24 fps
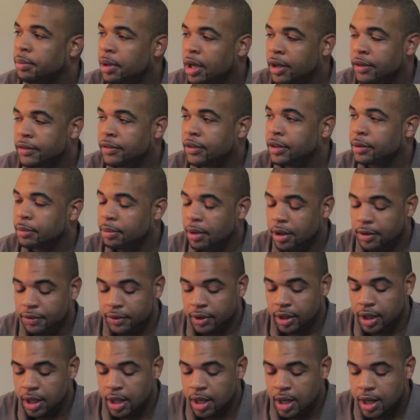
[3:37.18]
Perfect.
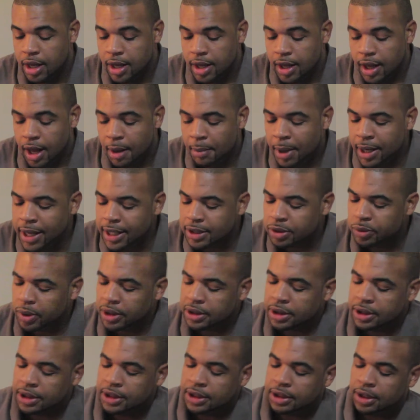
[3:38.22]
My next
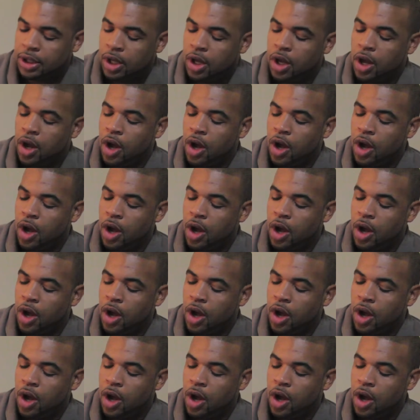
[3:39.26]
question is,